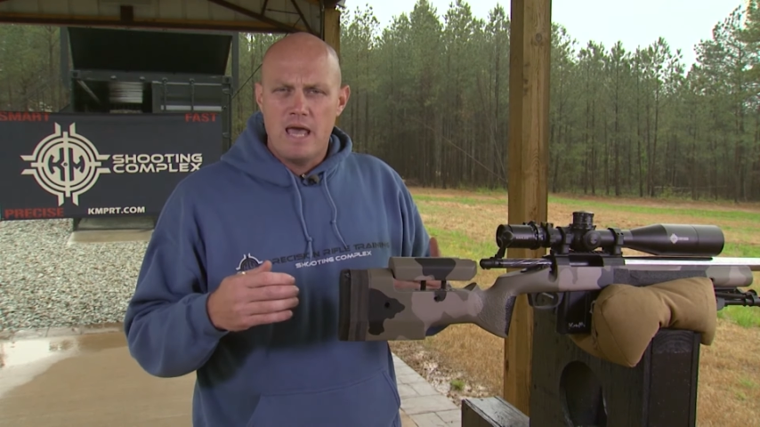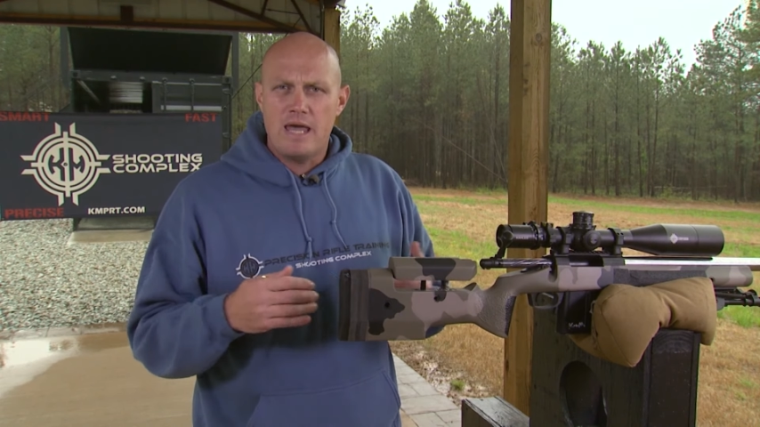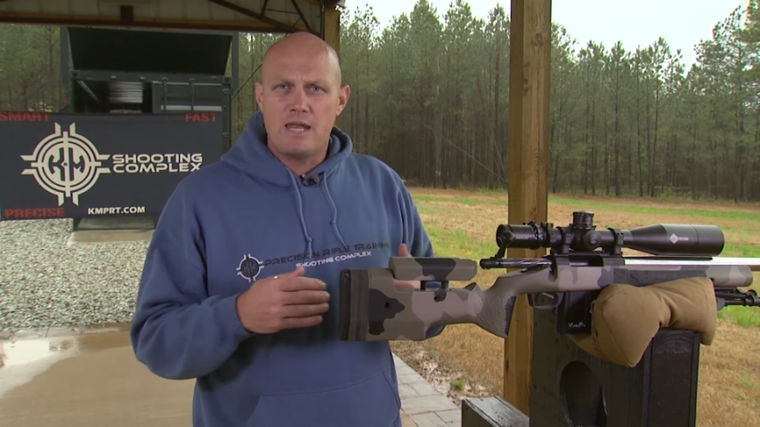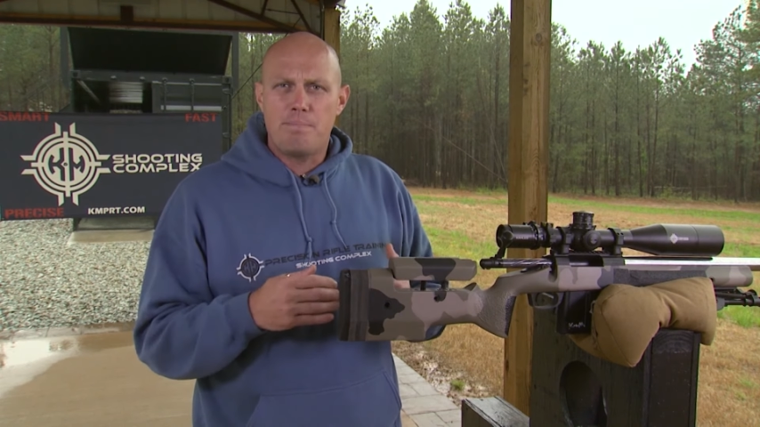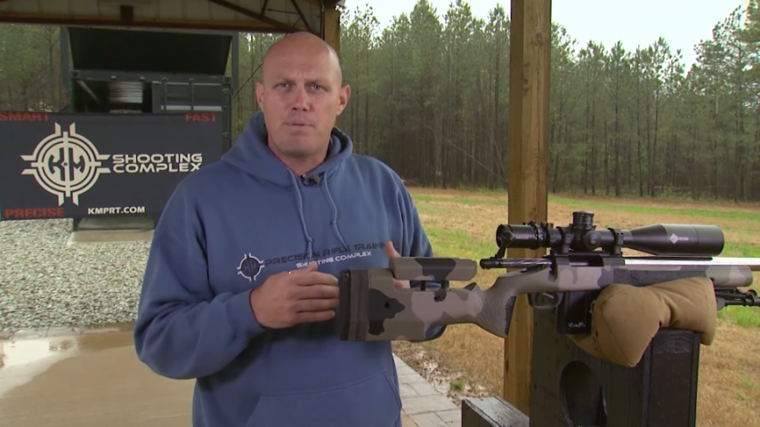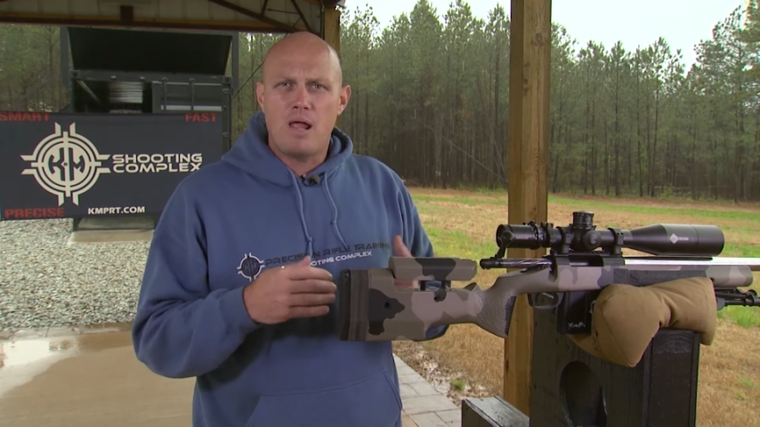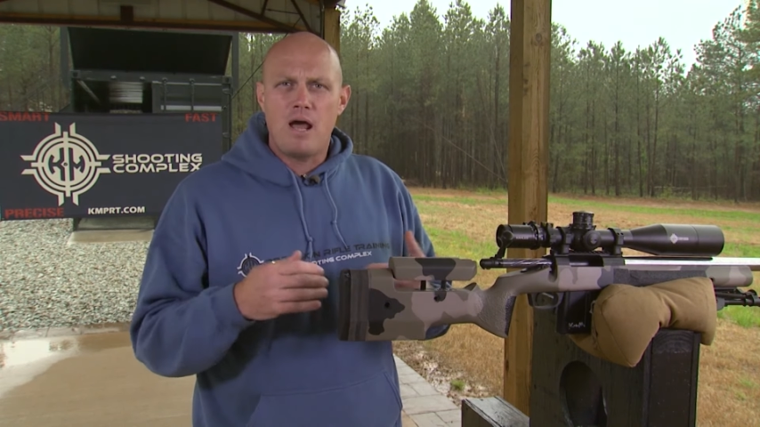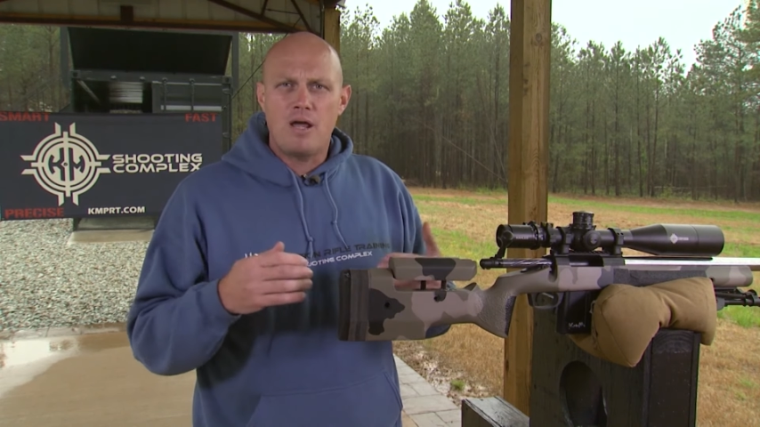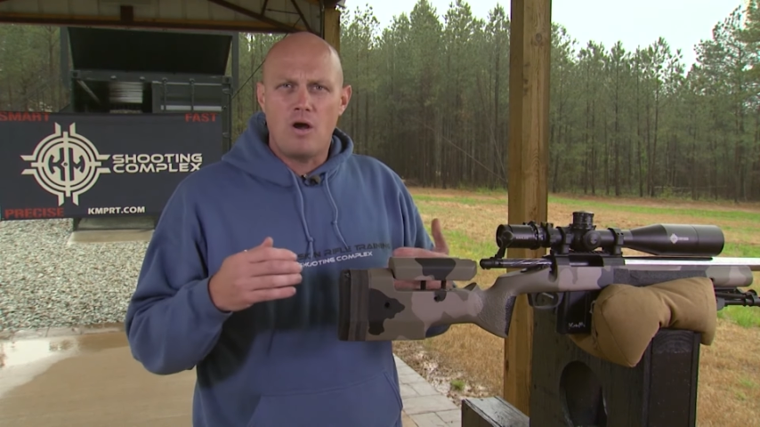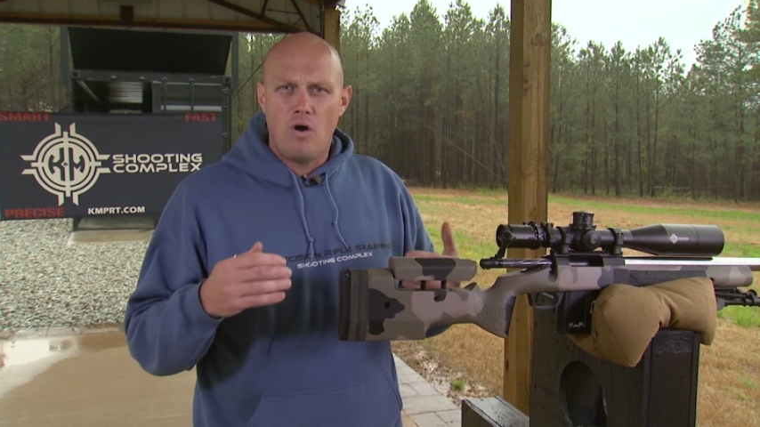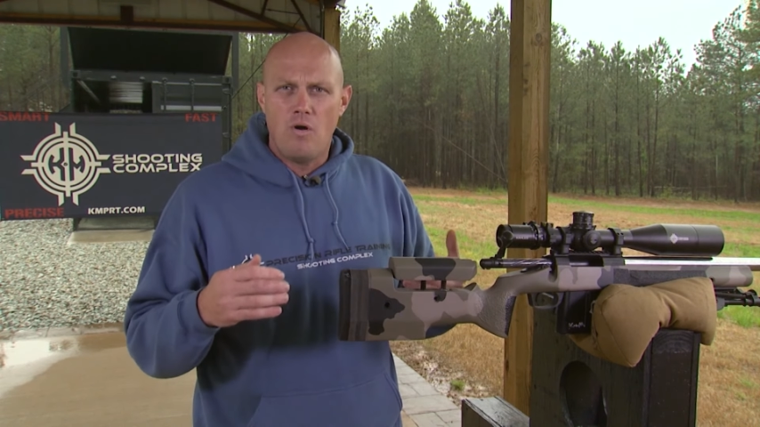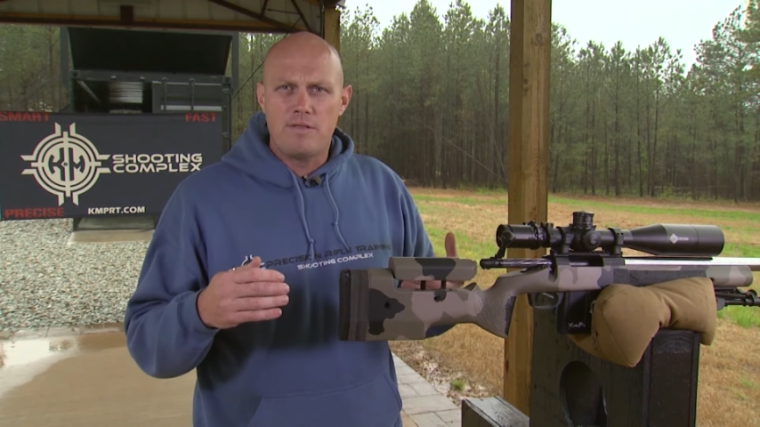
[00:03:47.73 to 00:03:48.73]
and apply
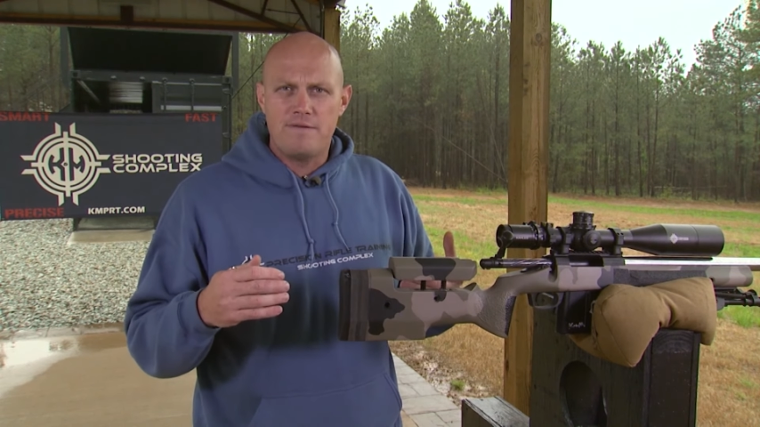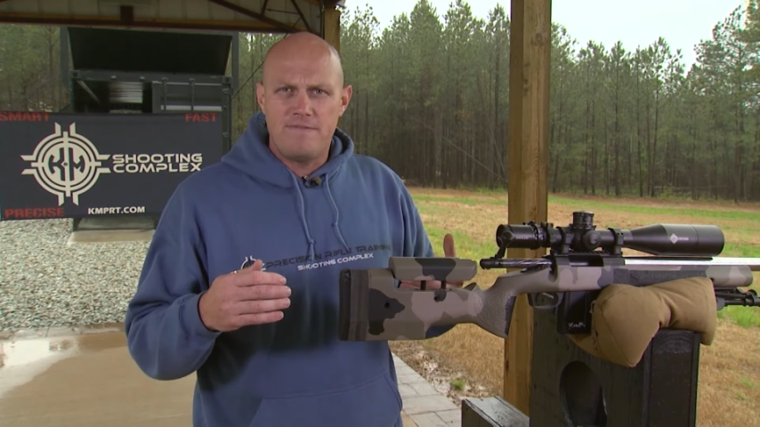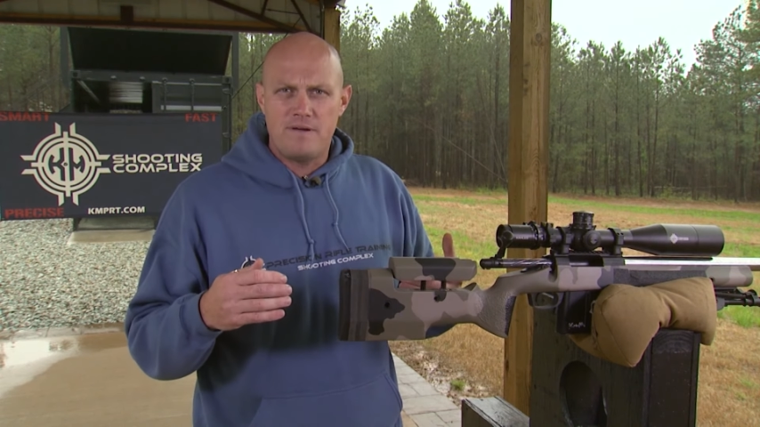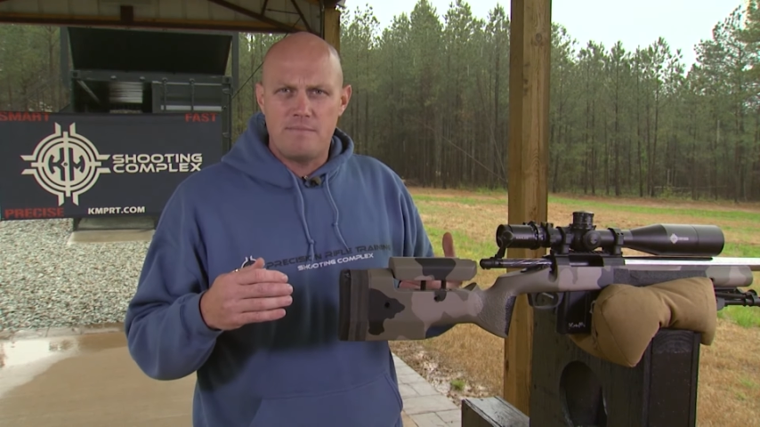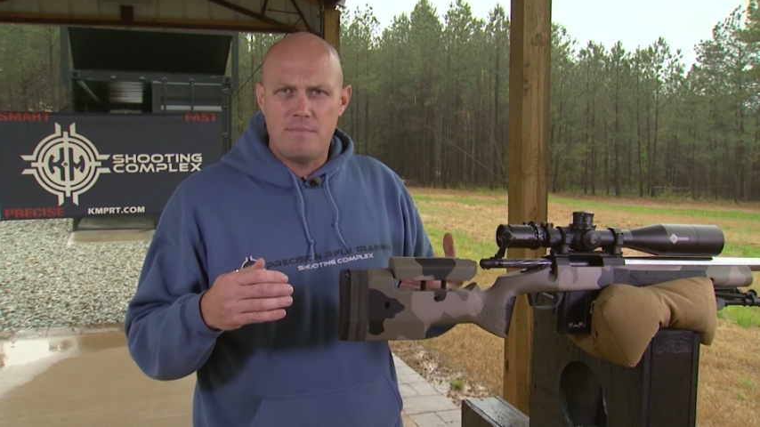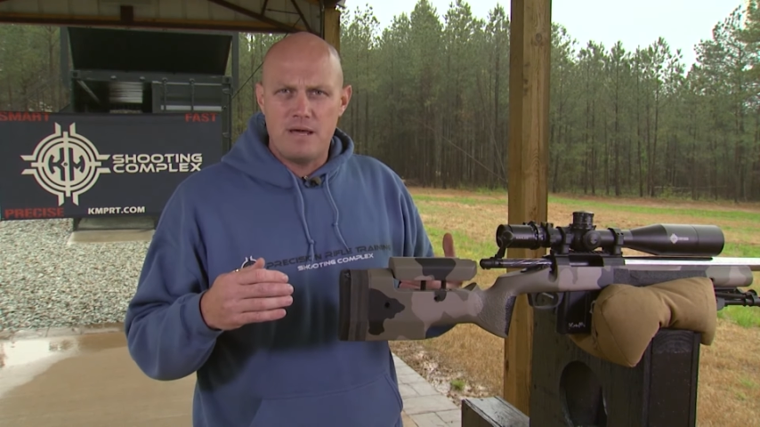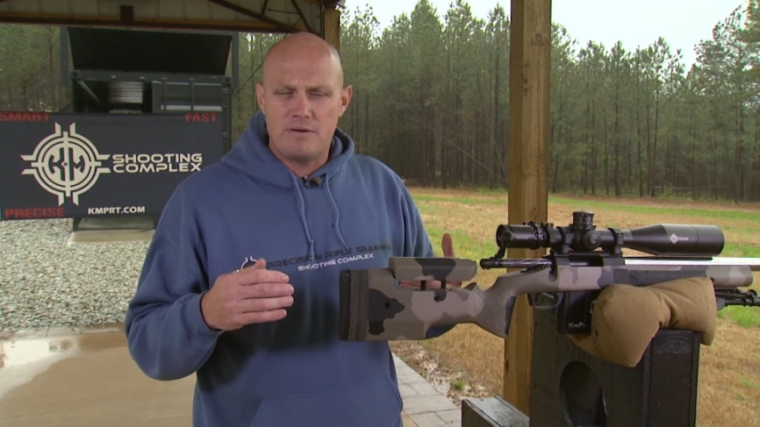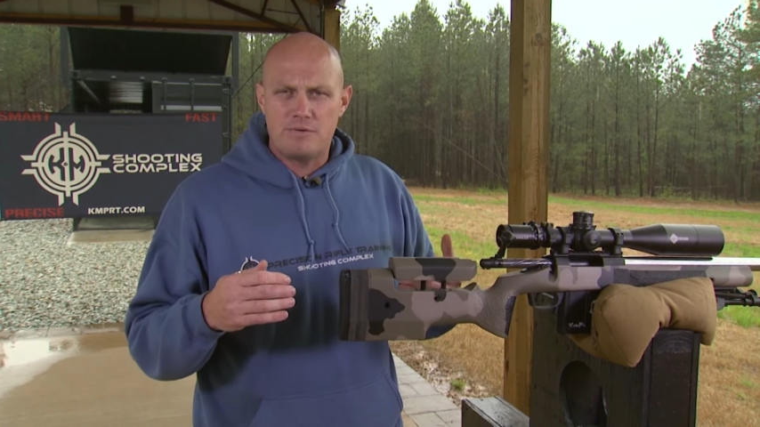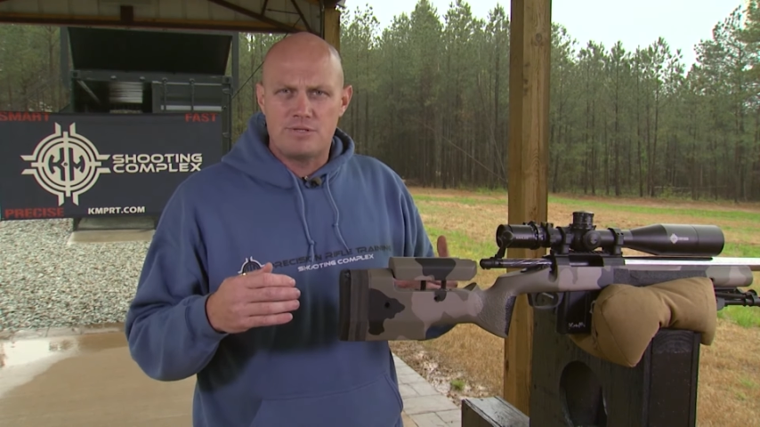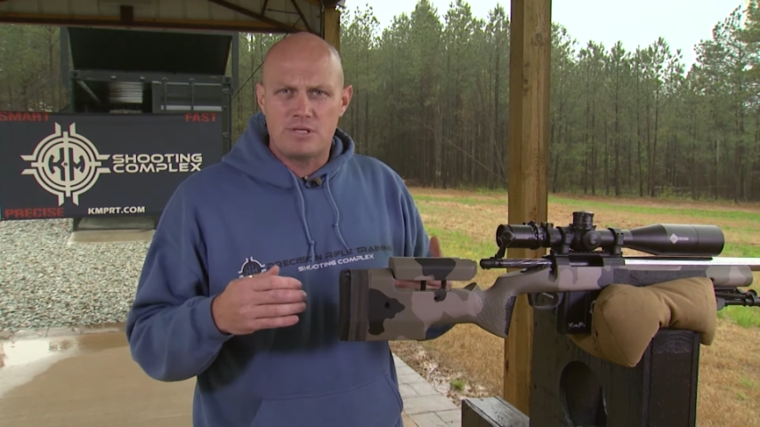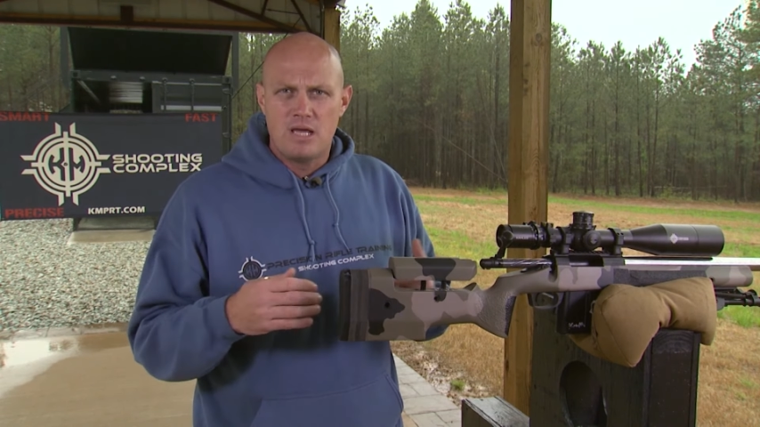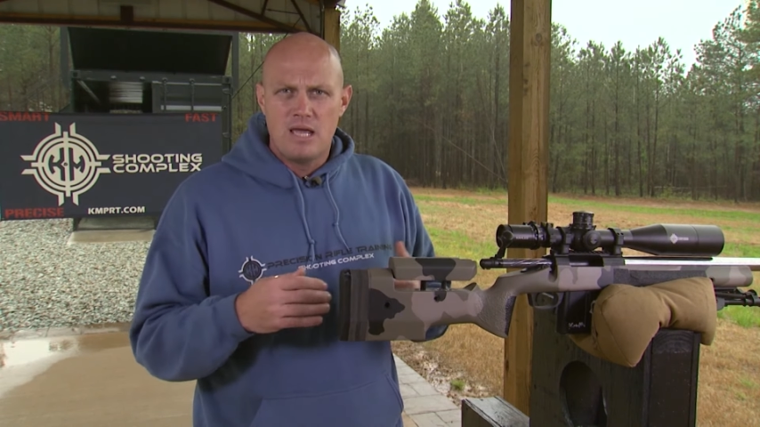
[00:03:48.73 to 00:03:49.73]
all the
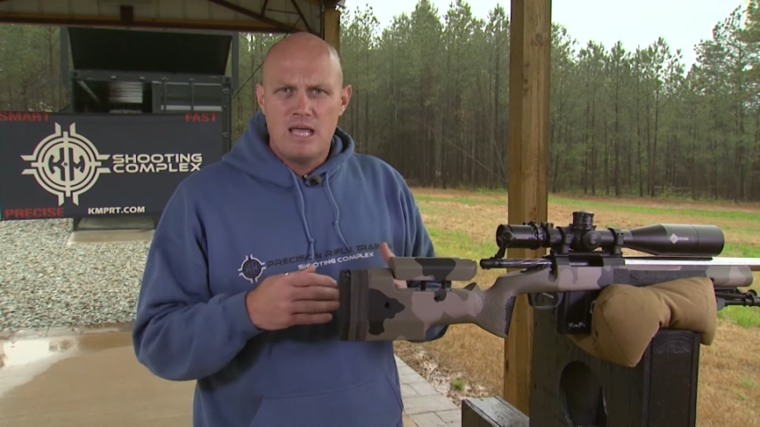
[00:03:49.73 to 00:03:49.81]
fundamentals